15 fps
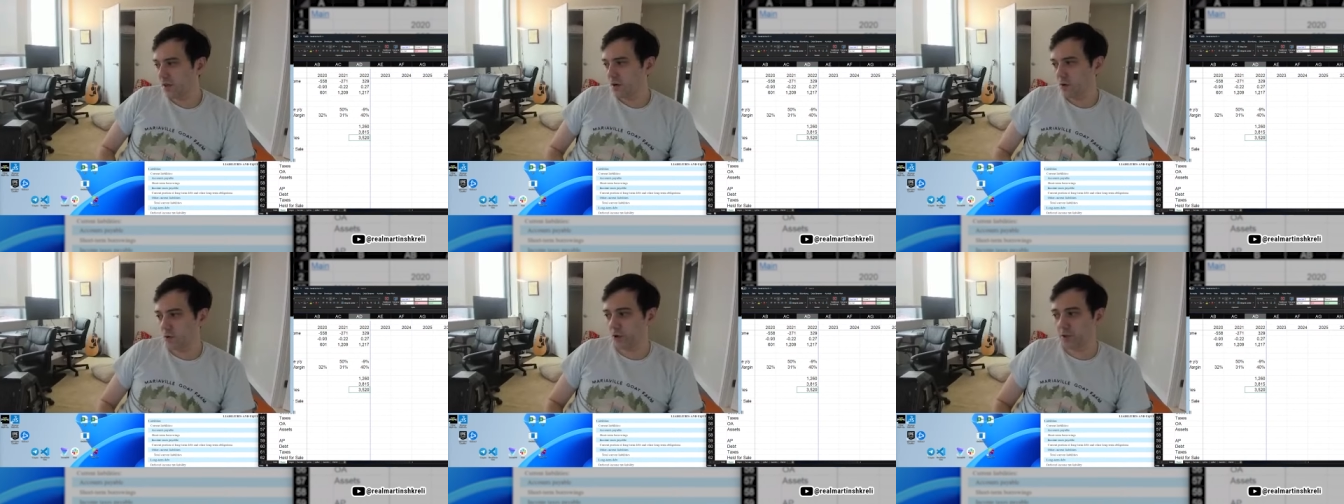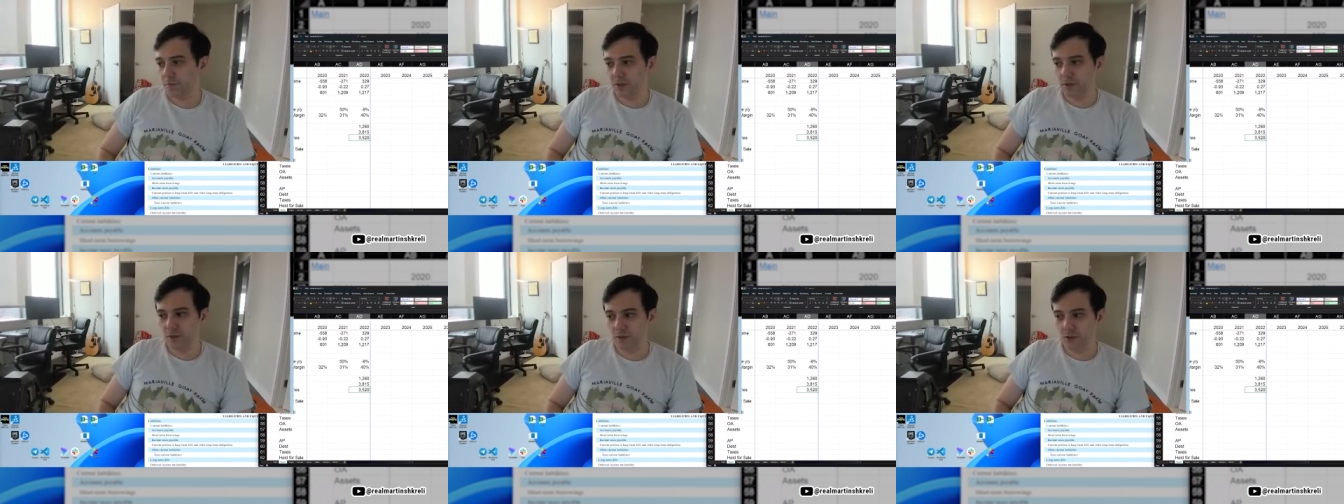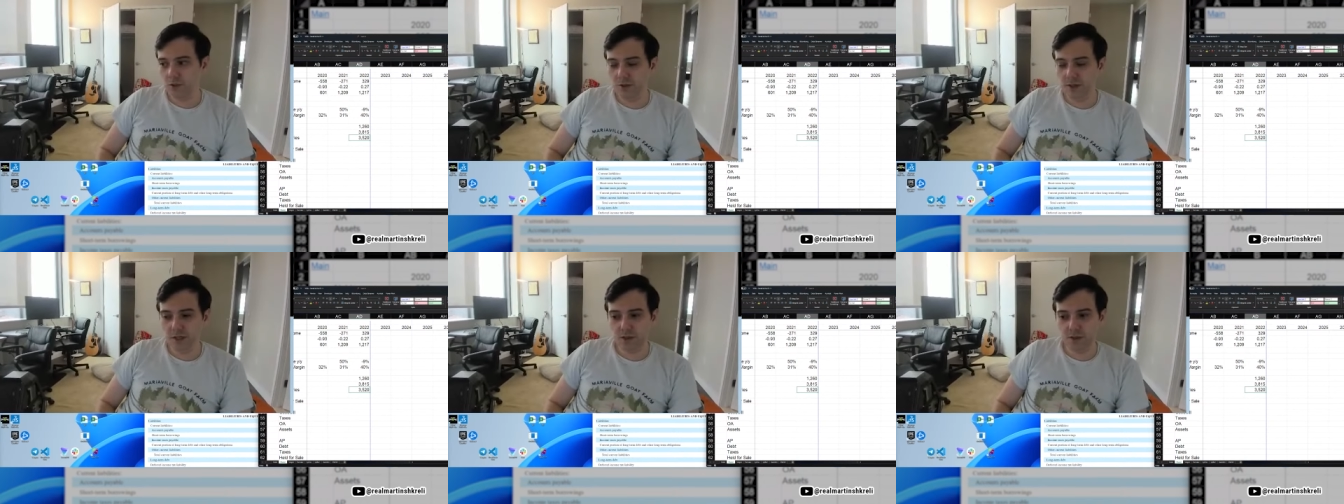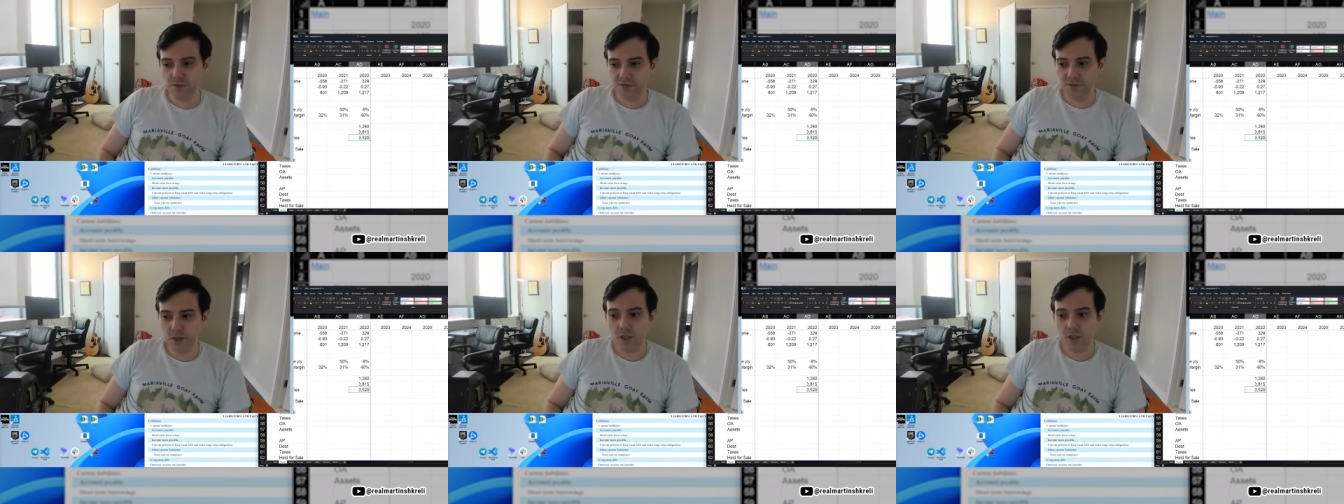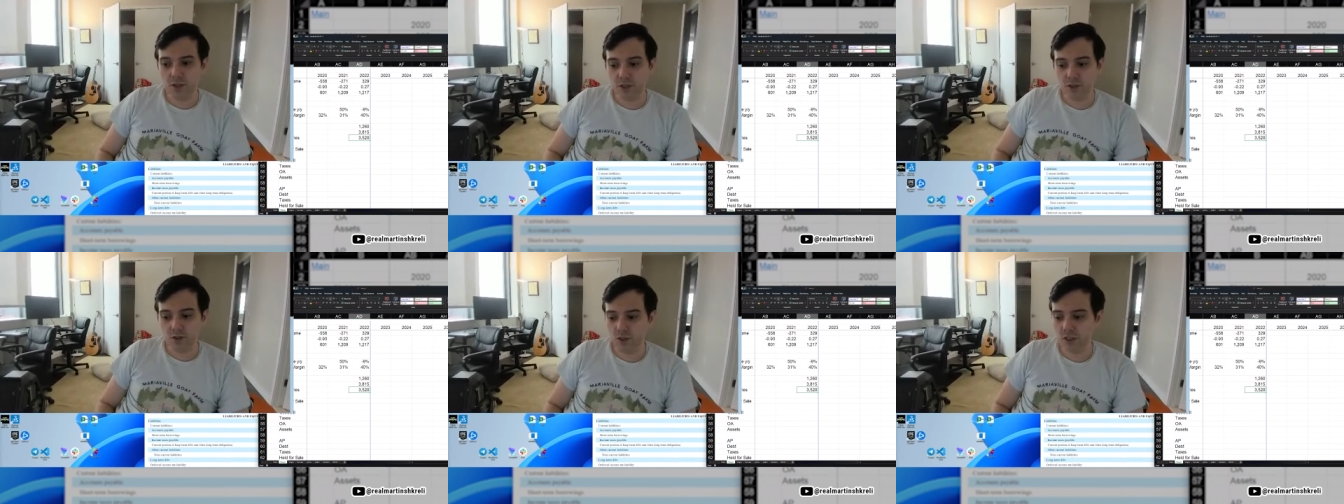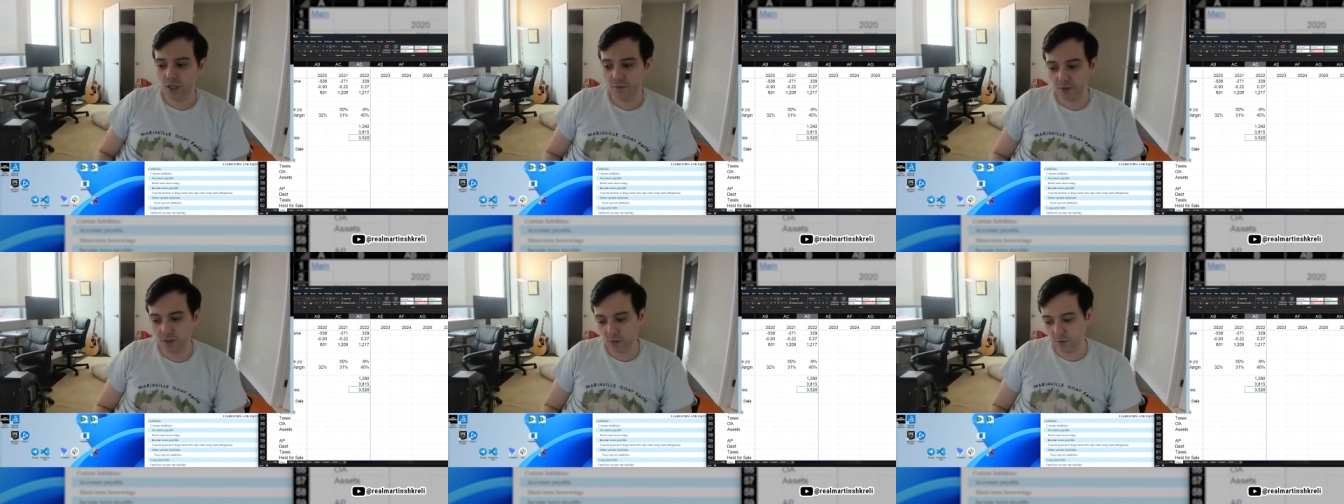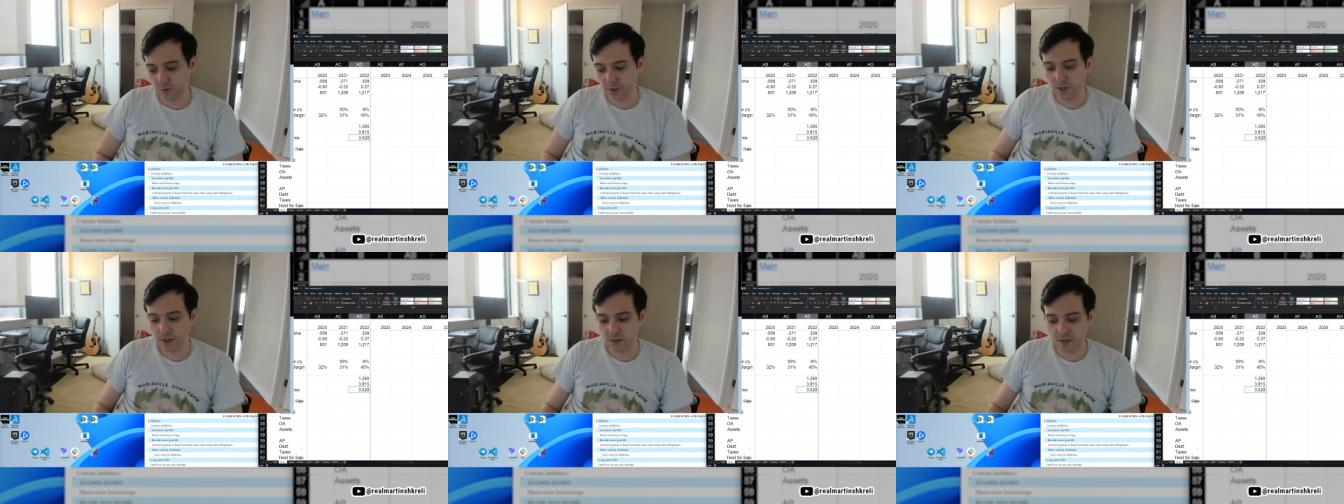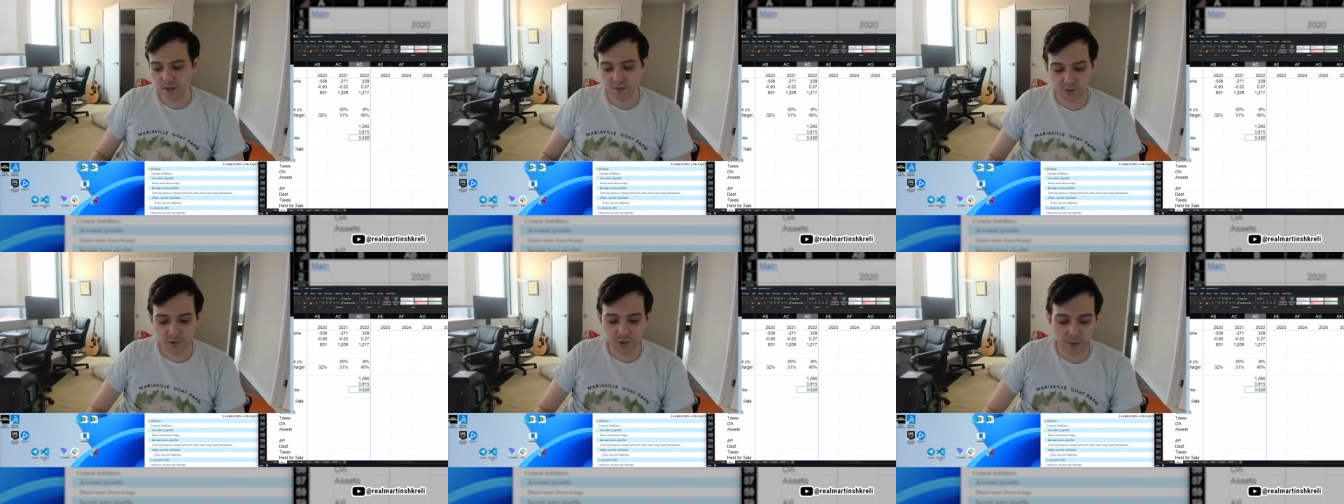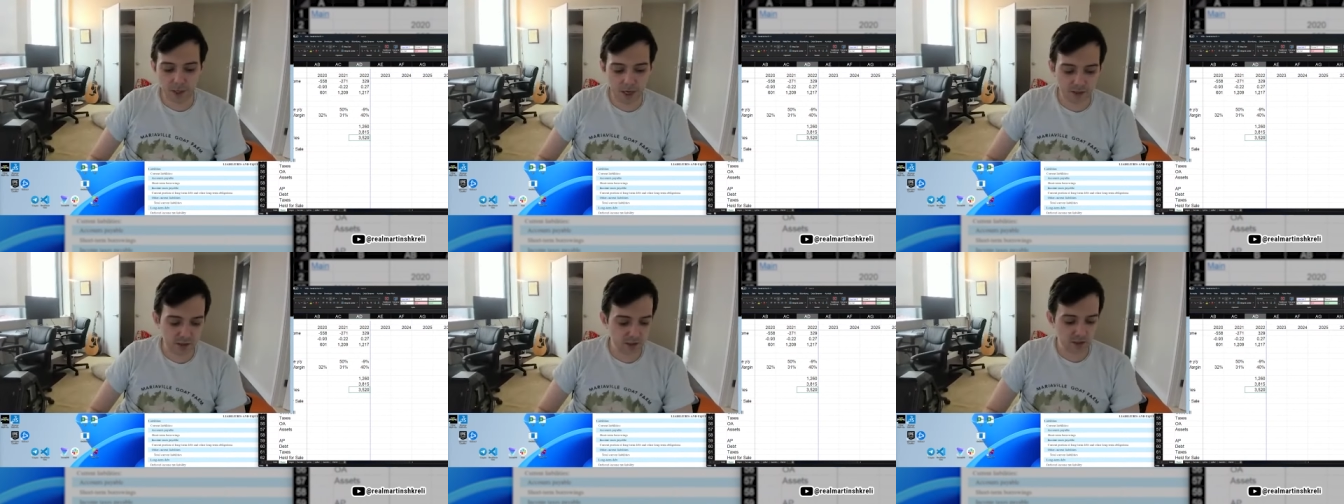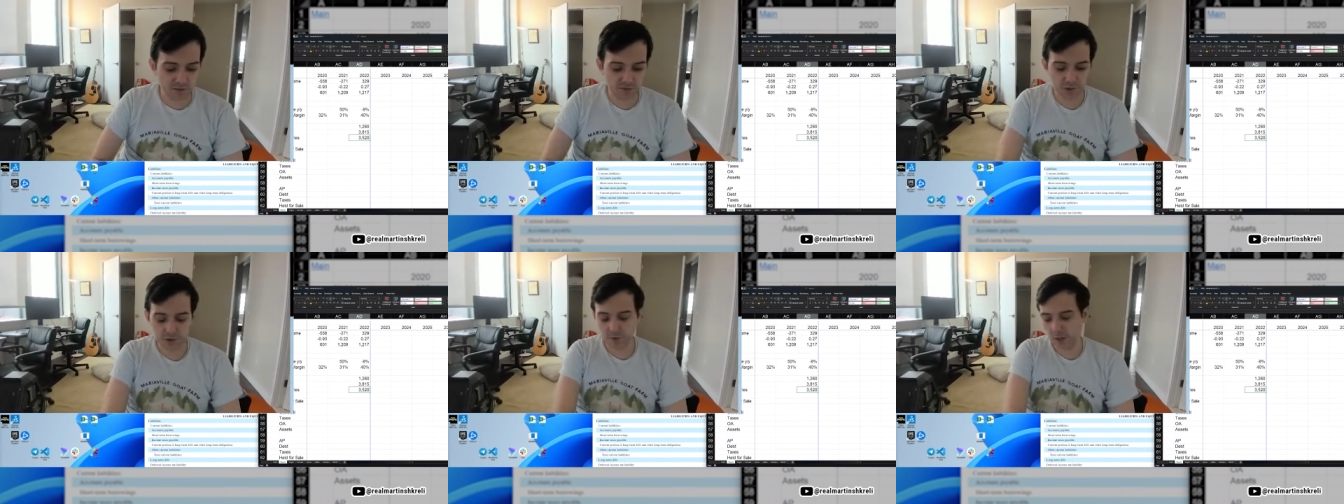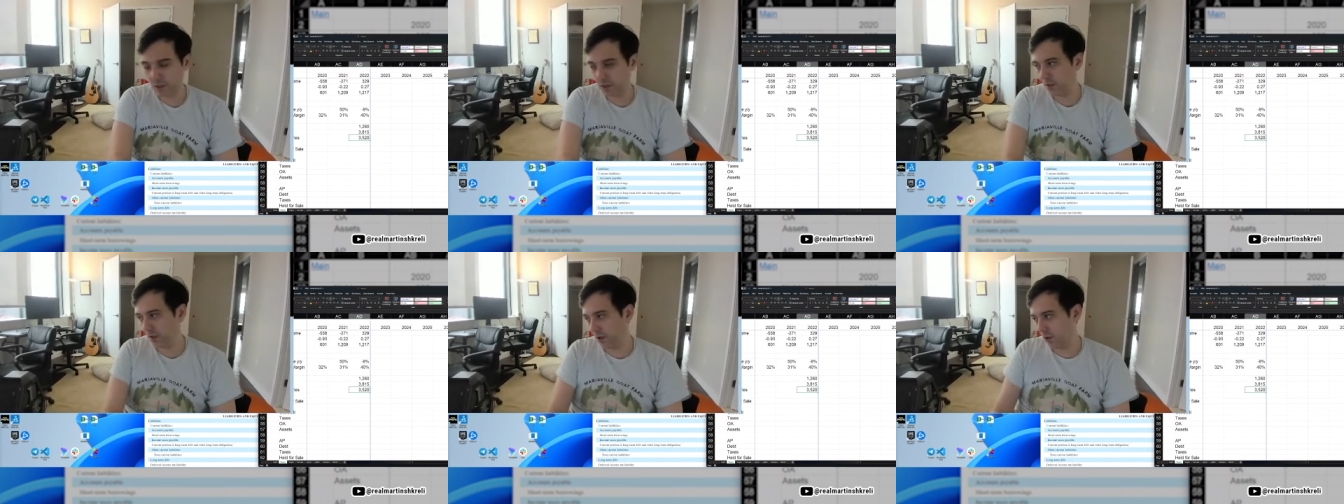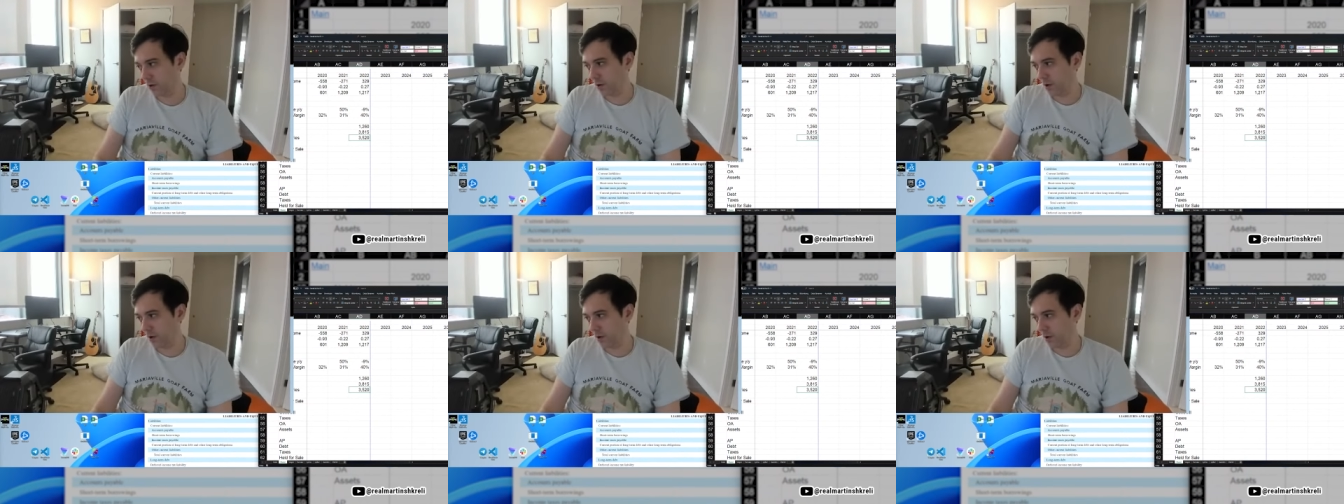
Or it could be a good that you're finished and you just haven't sold yet. That's fully packaged and fully ready to go.